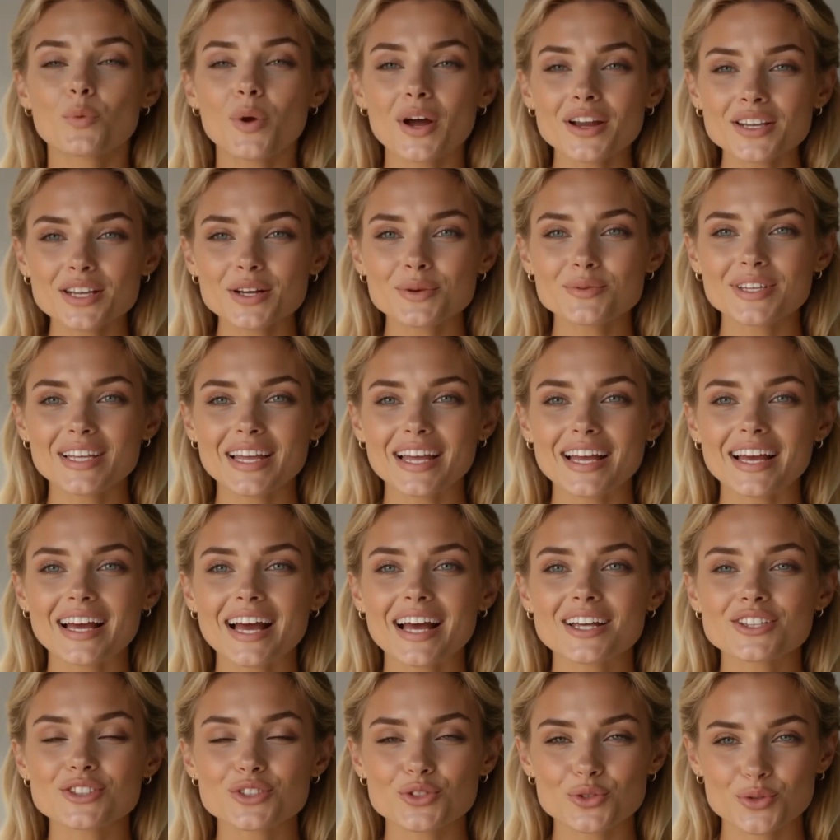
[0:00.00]
Welcome to
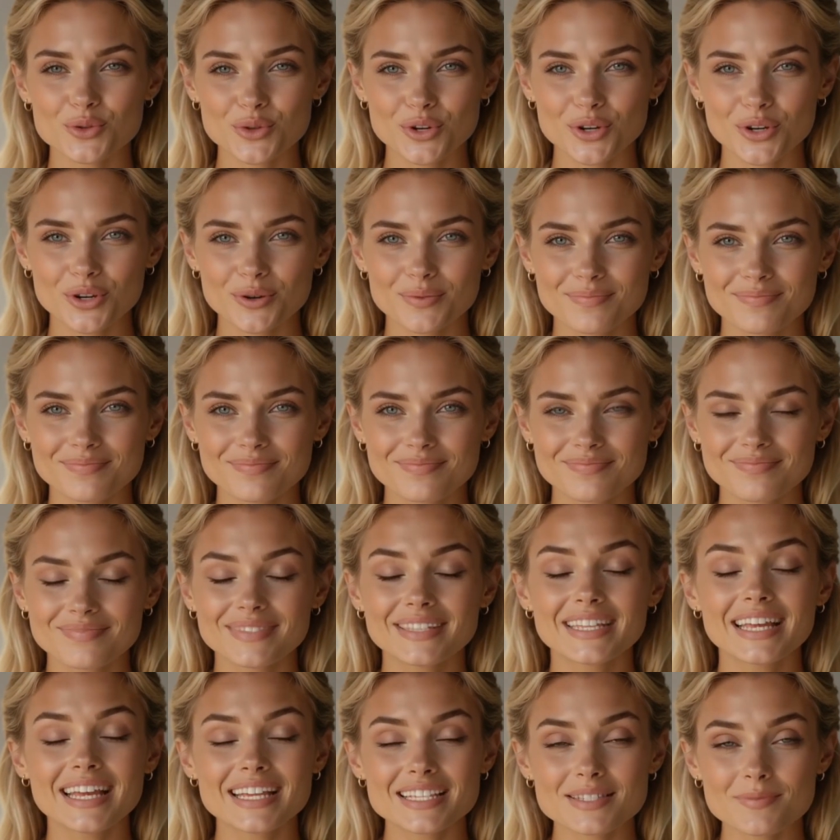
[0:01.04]
AI Studio.
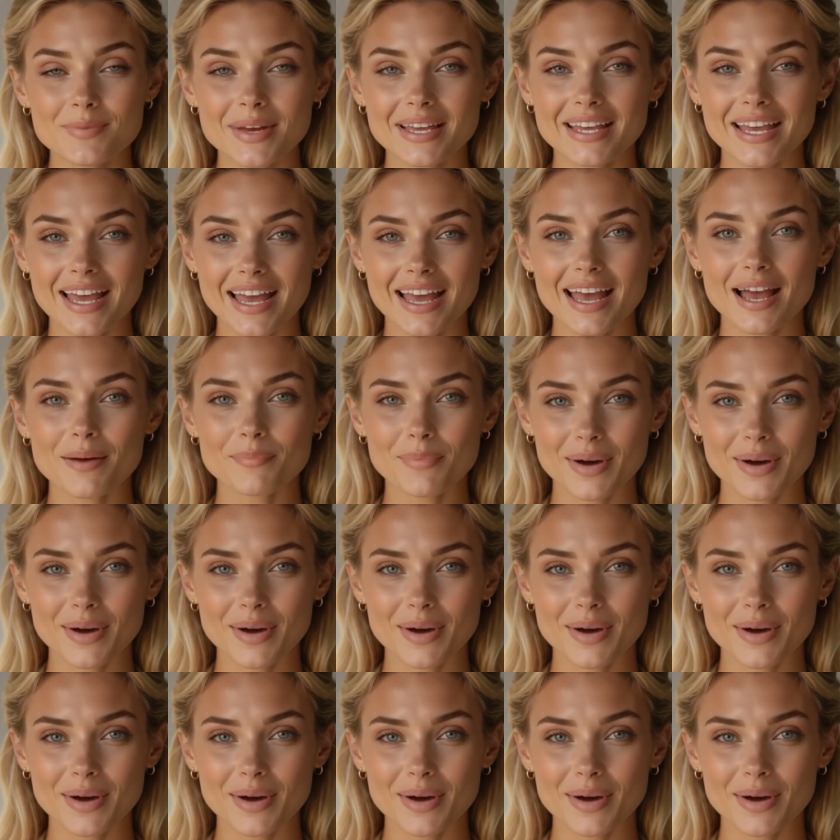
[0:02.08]
Let's make AI